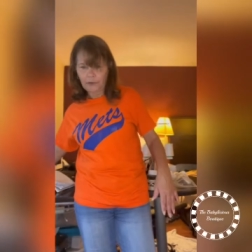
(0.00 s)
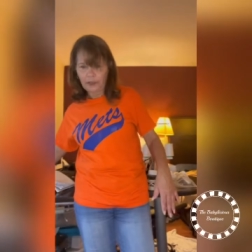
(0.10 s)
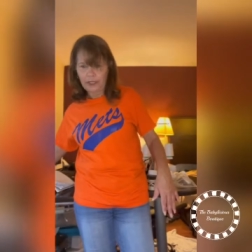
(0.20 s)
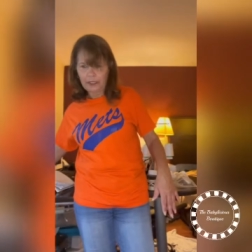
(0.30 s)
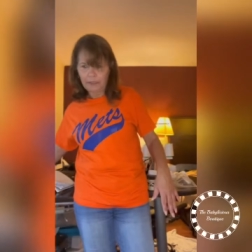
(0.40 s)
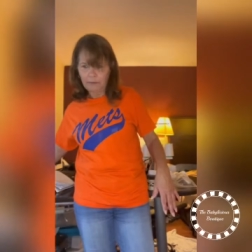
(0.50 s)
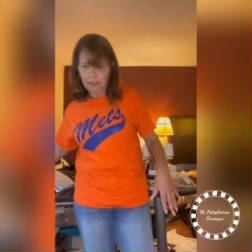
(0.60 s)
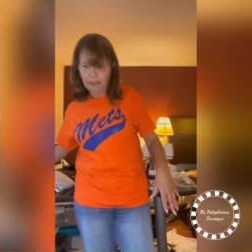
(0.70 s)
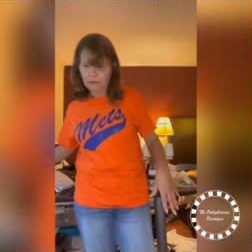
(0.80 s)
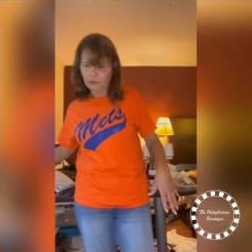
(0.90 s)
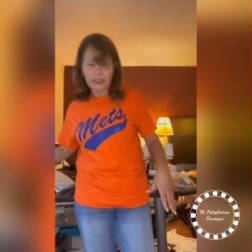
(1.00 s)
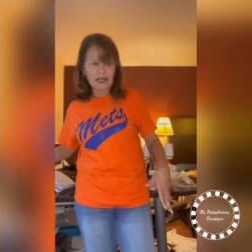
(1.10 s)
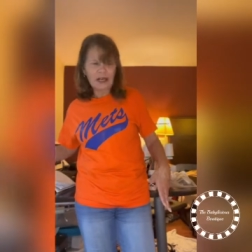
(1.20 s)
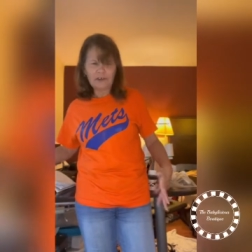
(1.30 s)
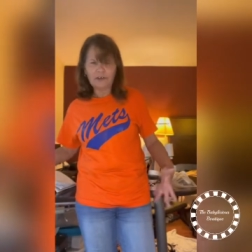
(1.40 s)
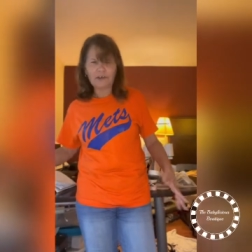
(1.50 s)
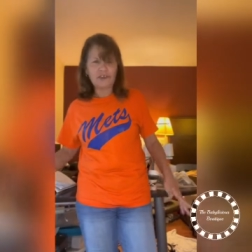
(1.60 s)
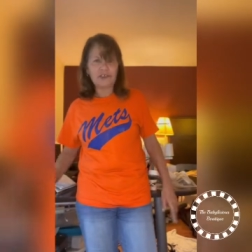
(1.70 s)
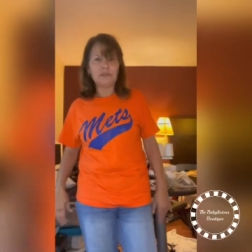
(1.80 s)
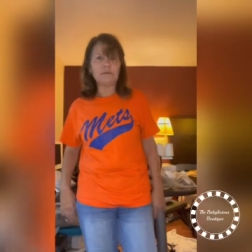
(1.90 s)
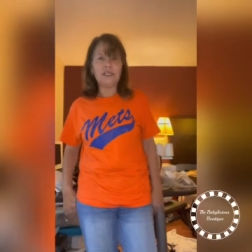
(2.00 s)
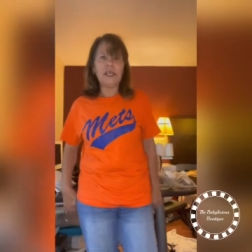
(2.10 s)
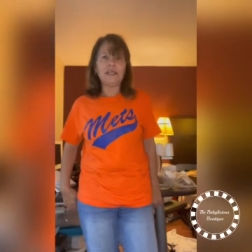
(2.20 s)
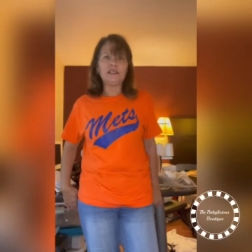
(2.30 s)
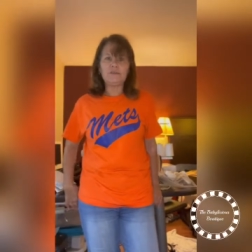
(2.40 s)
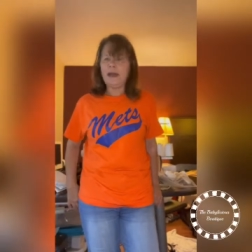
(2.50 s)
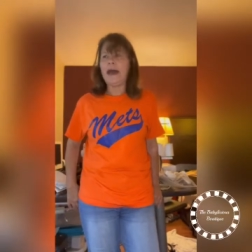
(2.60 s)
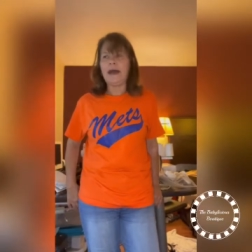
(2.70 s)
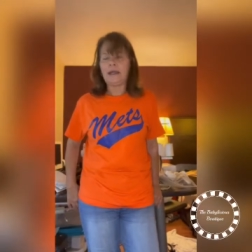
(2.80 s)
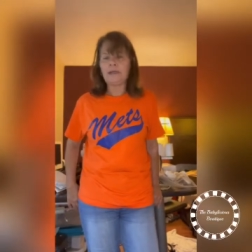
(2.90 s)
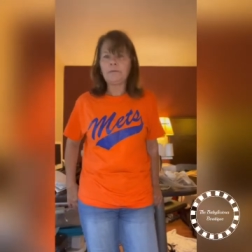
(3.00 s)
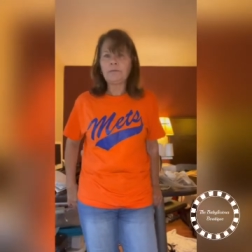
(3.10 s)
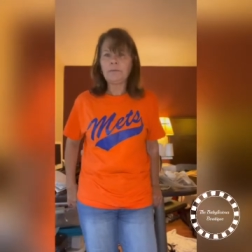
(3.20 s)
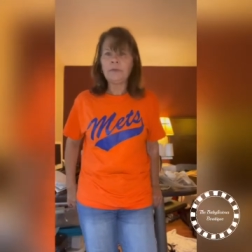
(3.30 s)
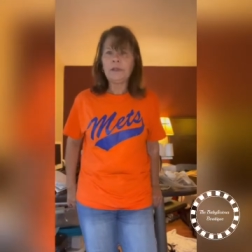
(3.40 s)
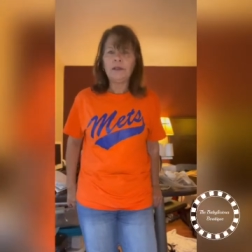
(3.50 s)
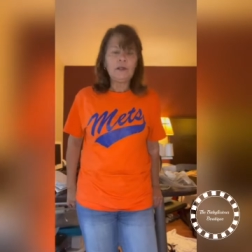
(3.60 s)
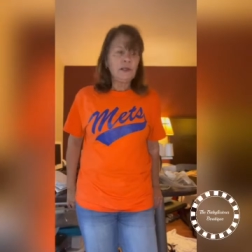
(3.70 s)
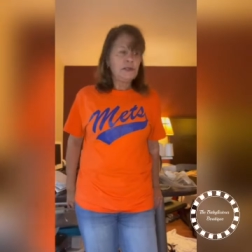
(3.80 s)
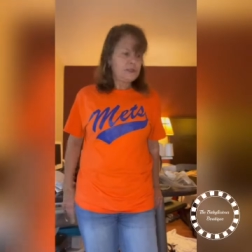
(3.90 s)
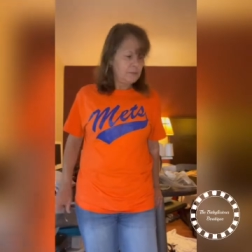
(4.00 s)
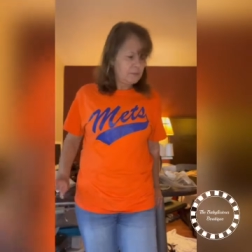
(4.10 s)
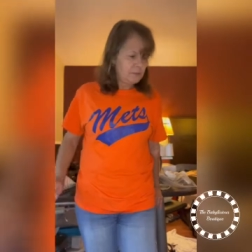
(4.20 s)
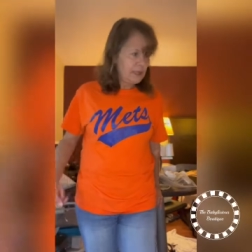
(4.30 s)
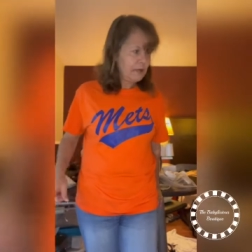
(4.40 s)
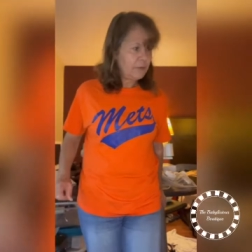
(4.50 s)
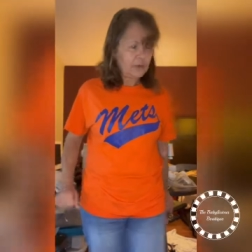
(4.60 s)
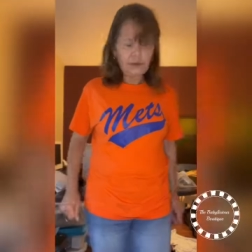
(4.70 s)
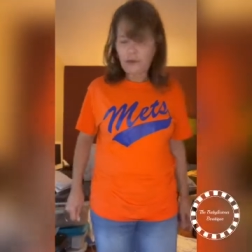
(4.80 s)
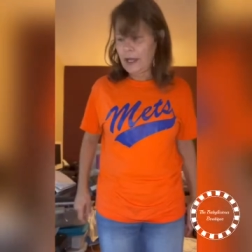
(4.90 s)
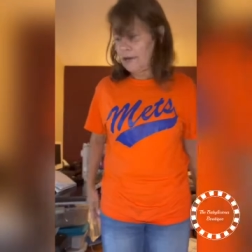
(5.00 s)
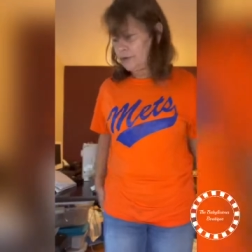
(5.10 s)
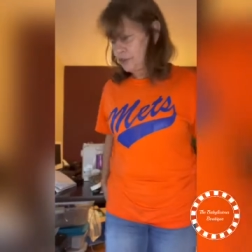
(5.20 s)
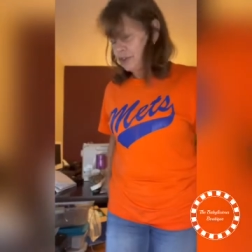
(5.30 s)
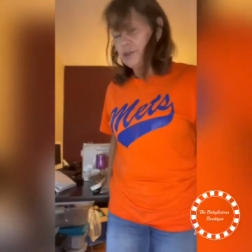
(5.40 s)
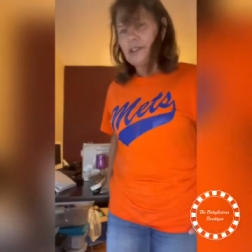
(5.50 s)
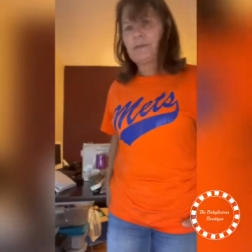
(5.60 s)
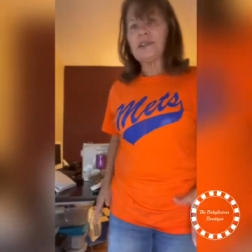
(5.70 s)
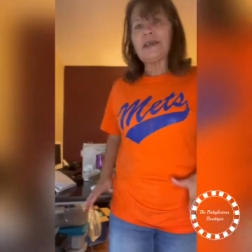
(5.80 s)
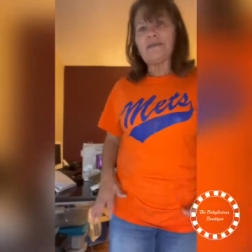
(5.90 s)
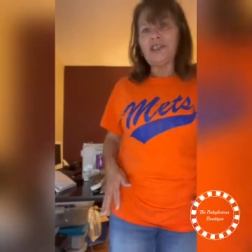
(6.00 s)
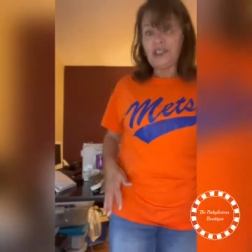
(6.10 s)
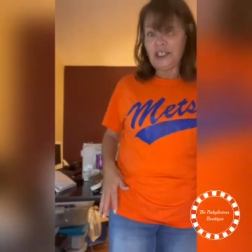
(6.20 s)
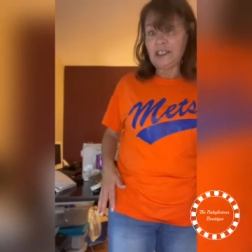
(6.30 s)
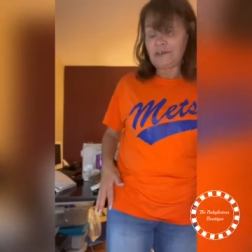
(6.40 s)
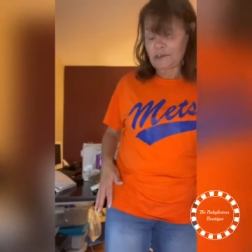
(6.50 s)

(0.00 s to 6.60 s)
crediting me $3 and some change back. So now we'll try on the shirts. I'm gonna save the jeans for